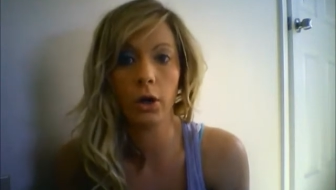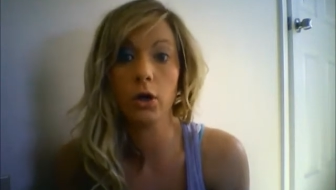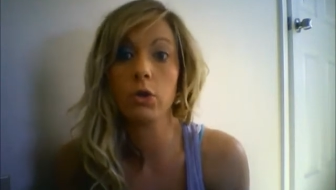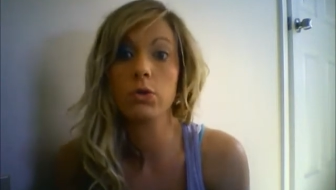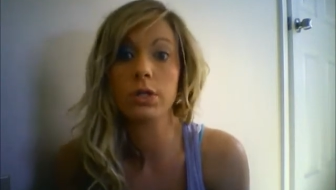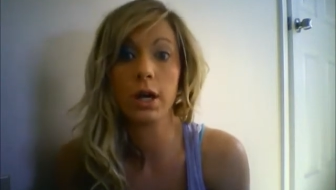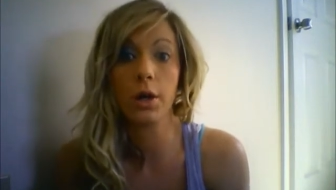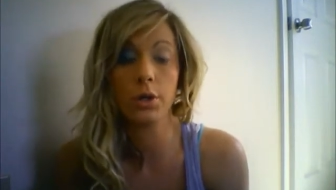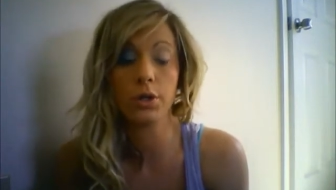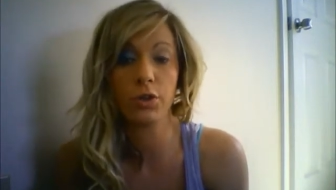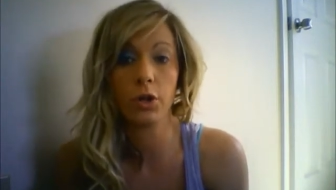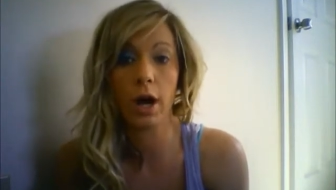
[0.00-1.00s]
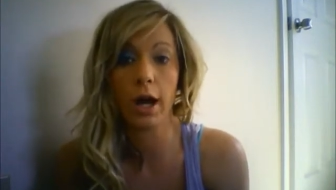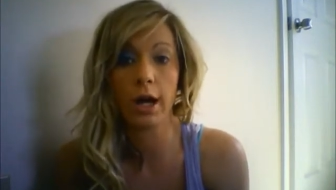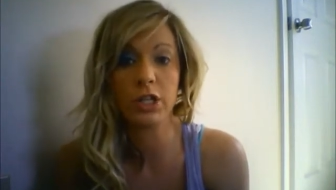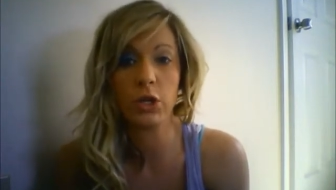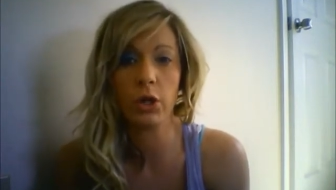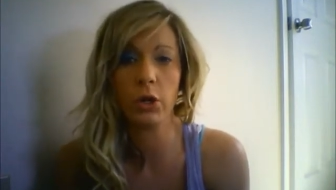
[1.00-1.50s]
or using colors for your
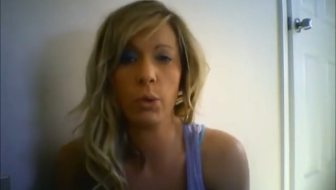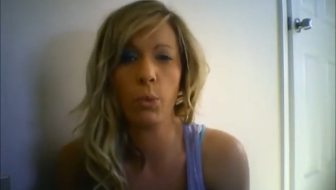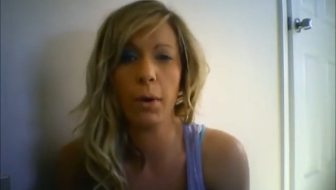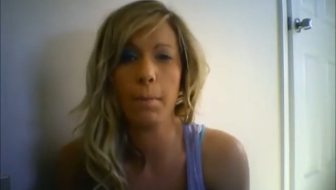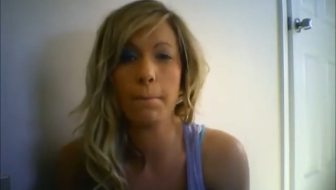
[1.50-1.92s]
eyeshadow that are more